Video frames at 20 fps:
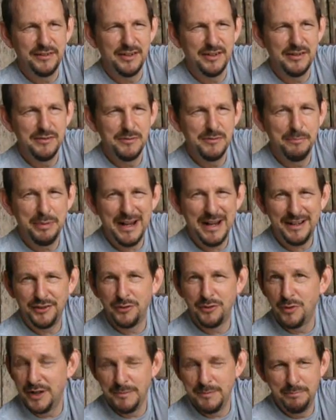So
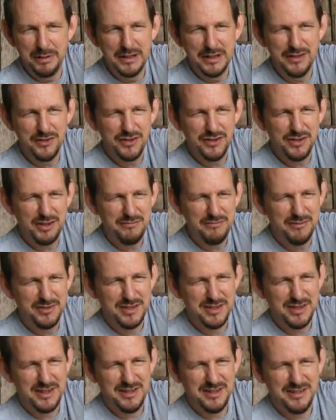packs quite a punch.
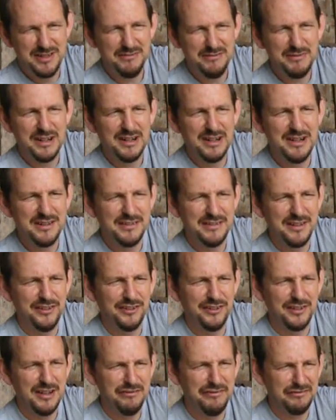Don't glug
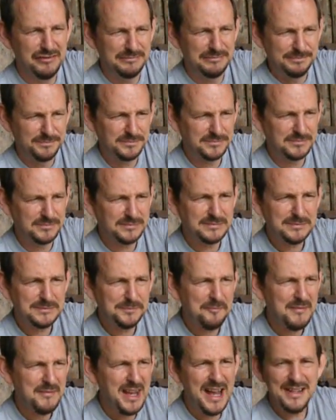this stuff,
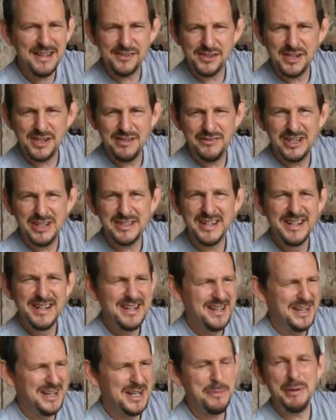and serve it
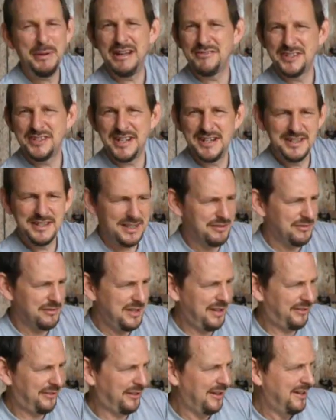at about 10
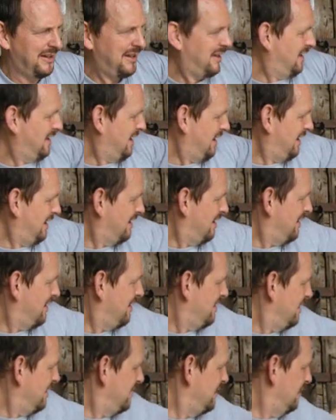degrees in
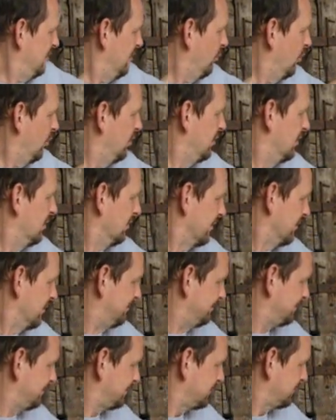an ideal world.